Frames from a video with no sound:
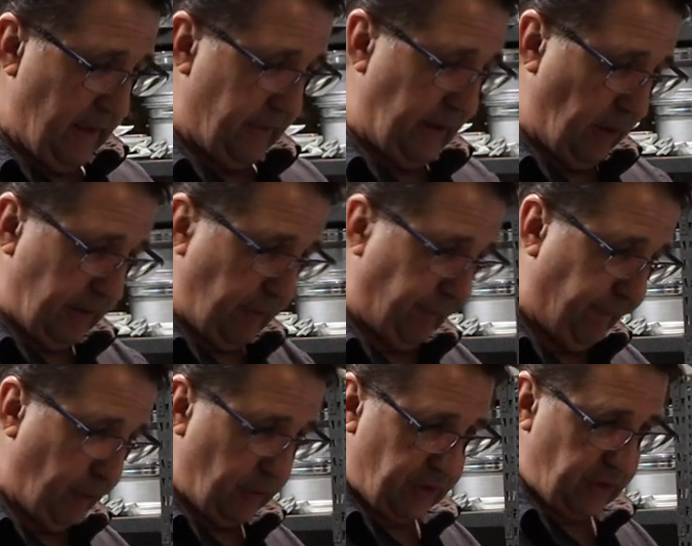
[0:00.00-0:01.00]
They're like a
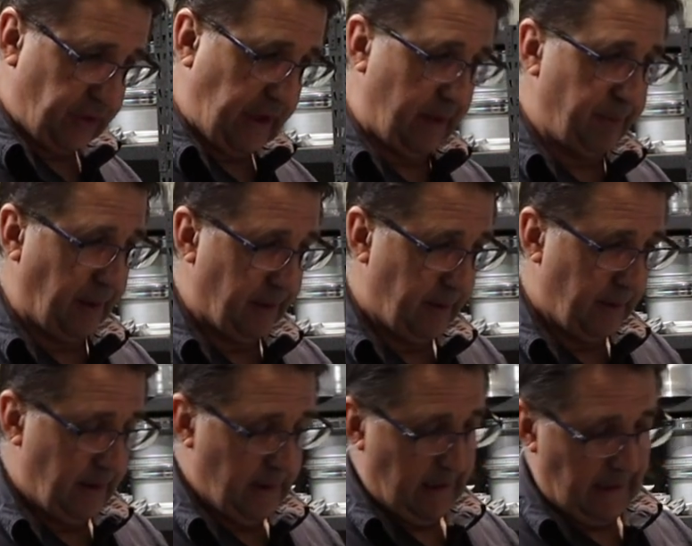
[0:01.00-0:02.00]
Fuchs shape,
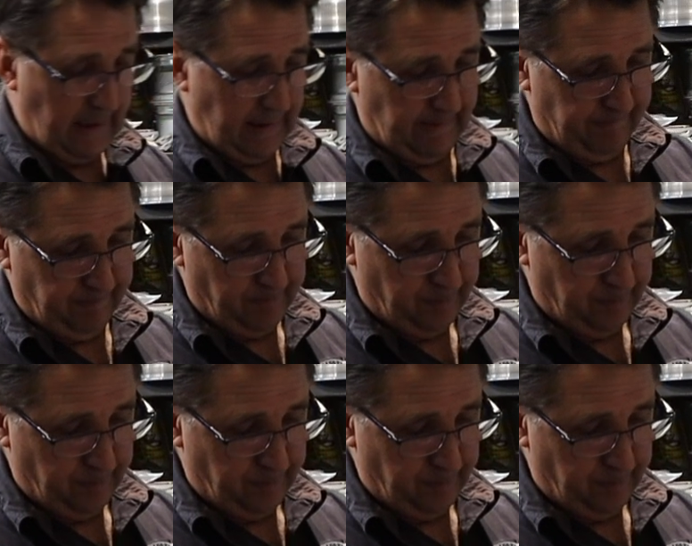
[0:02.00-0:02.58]
but